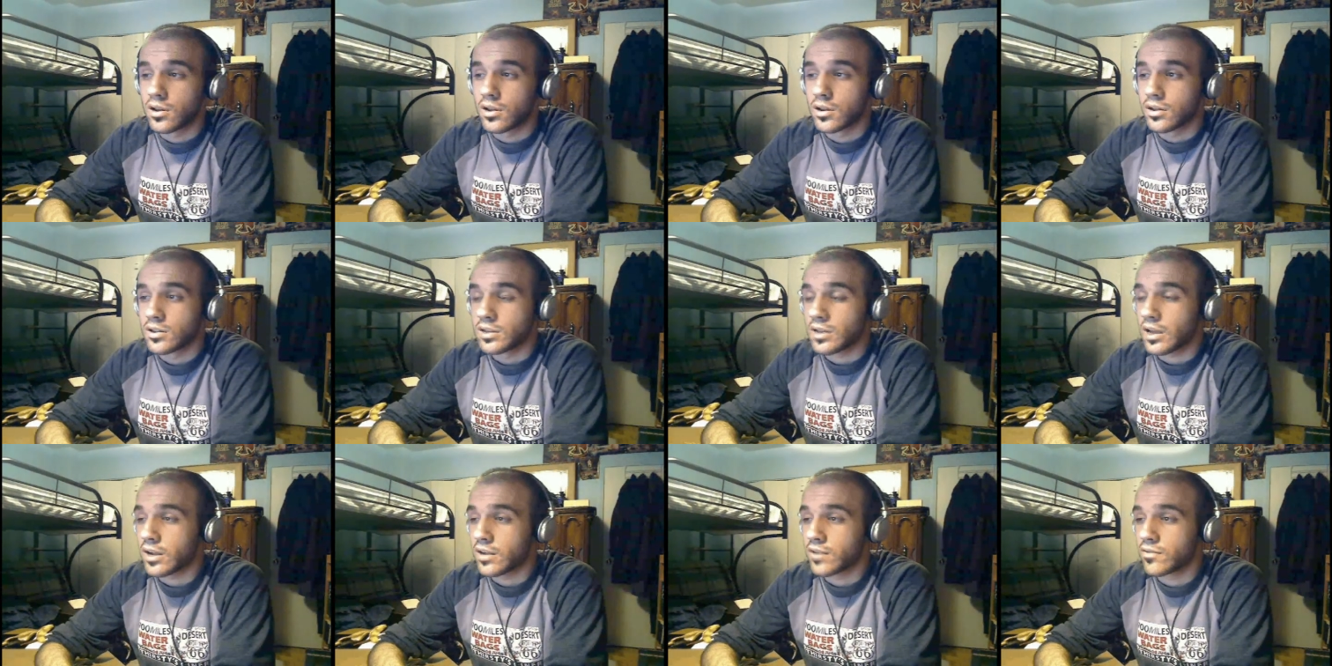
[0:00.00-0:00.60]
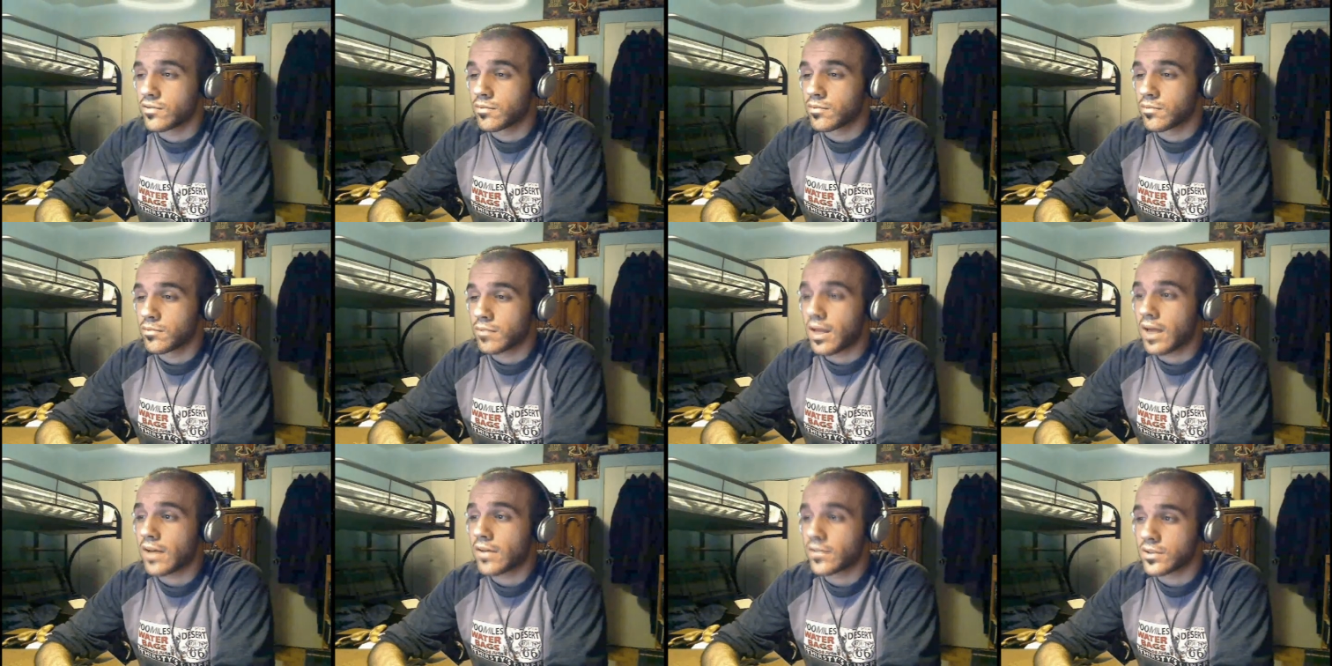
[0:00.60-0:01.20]
tired from
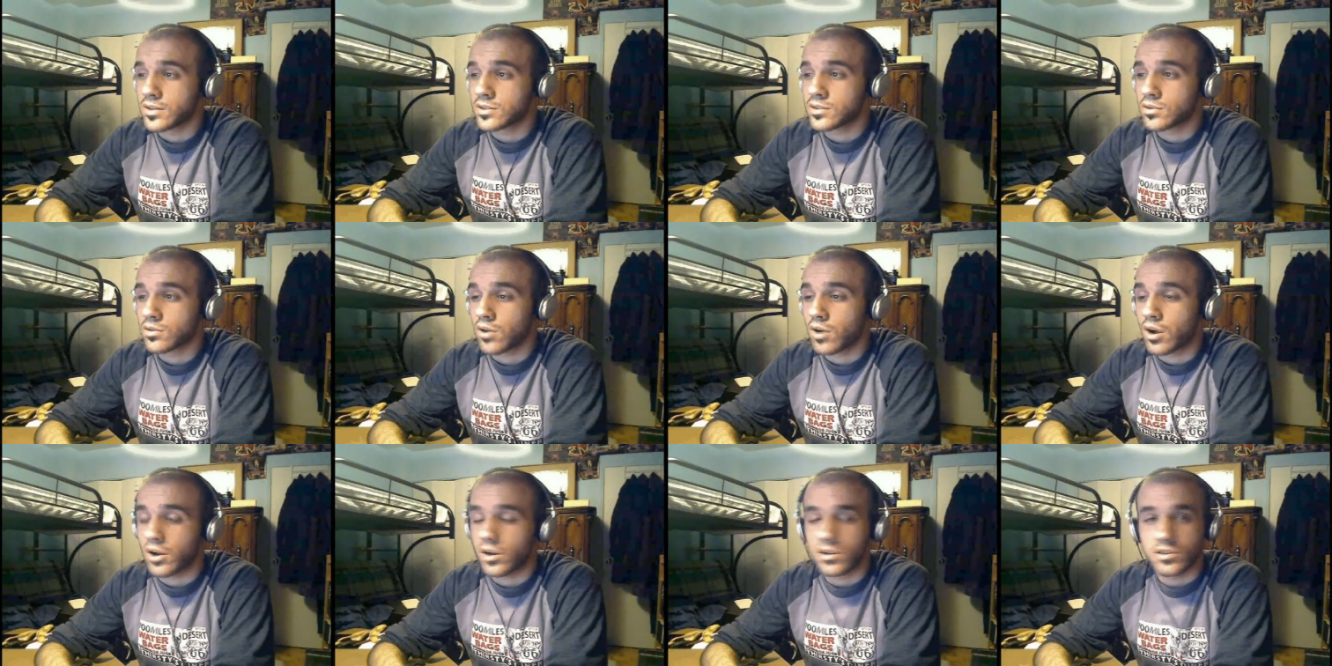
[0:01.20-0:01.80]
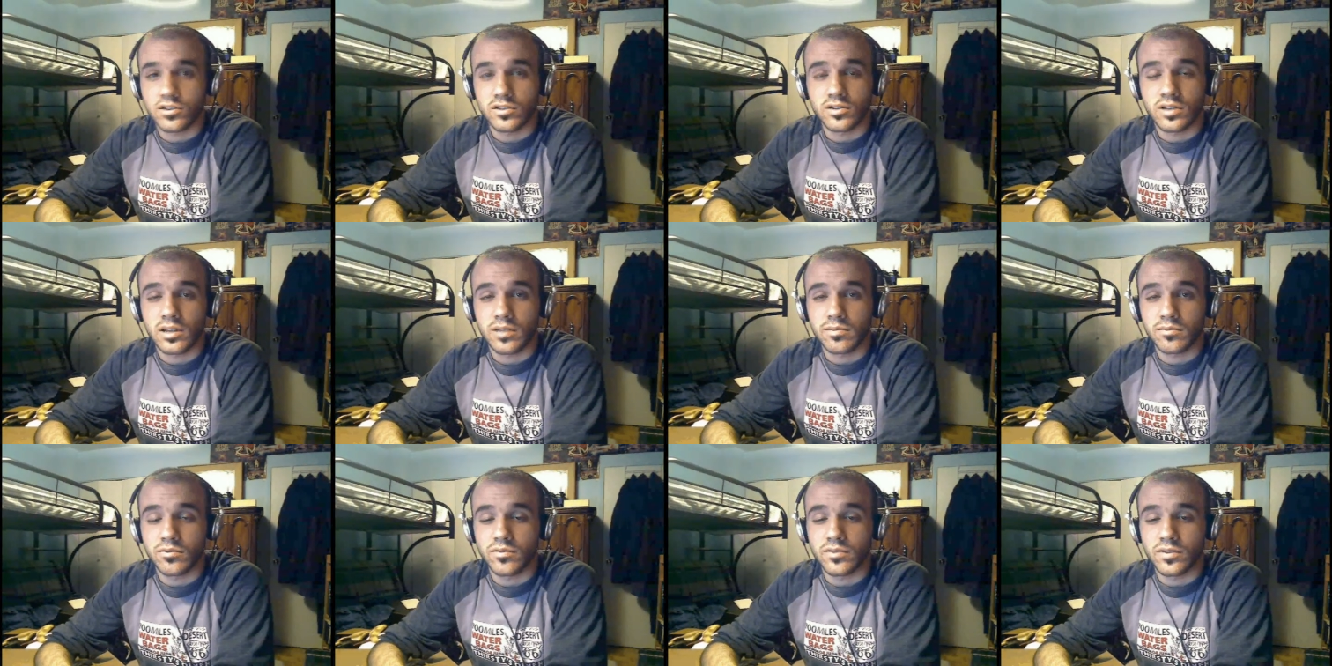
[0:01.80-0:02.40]
laughing so hard during that
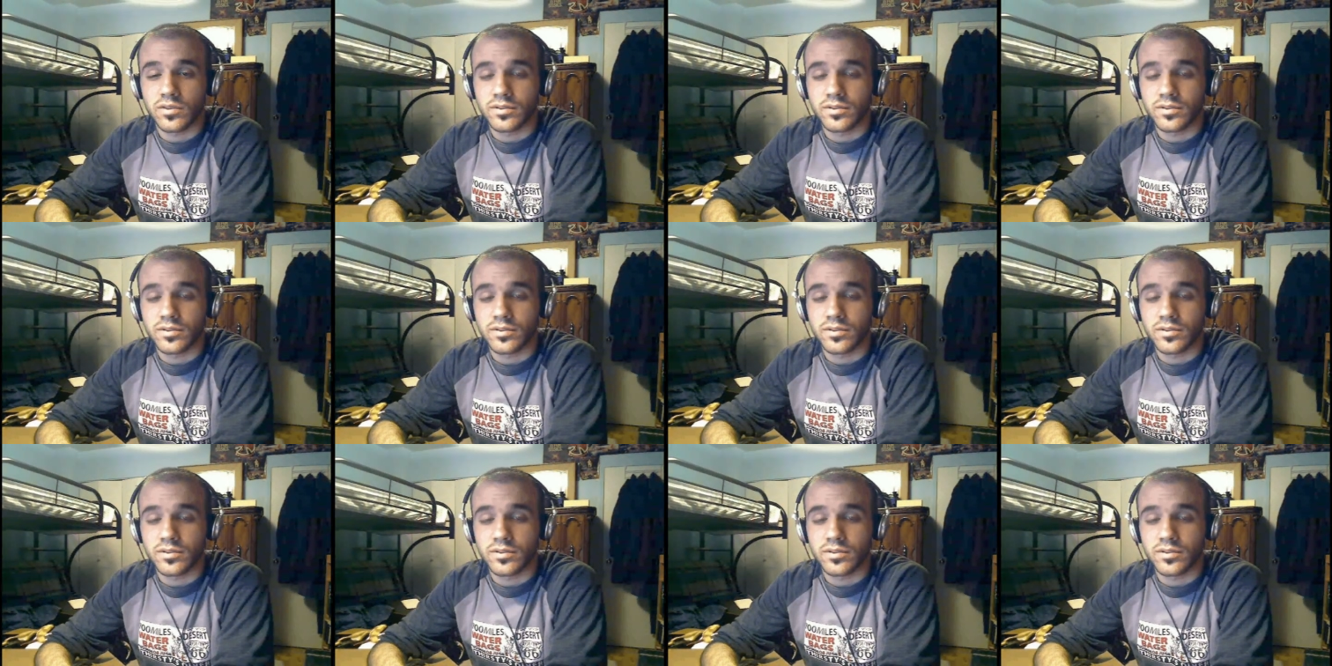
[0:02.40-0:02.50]
movie.